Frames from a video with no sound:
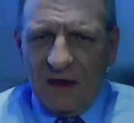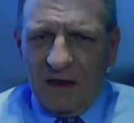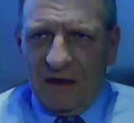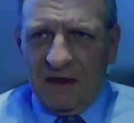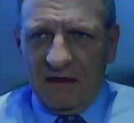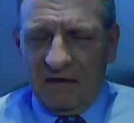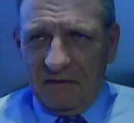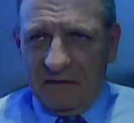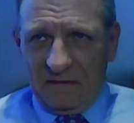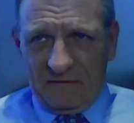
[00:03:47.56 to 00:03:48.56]
uh,
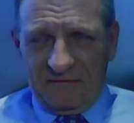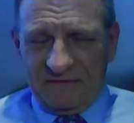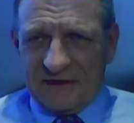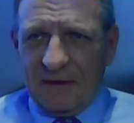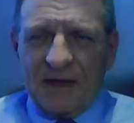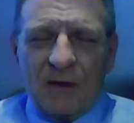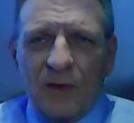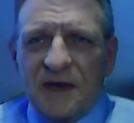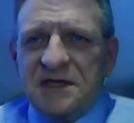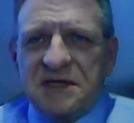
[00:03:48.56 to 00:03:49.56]
of something
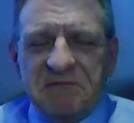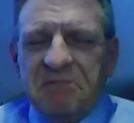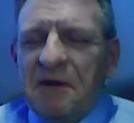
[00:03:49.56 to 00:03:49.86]
which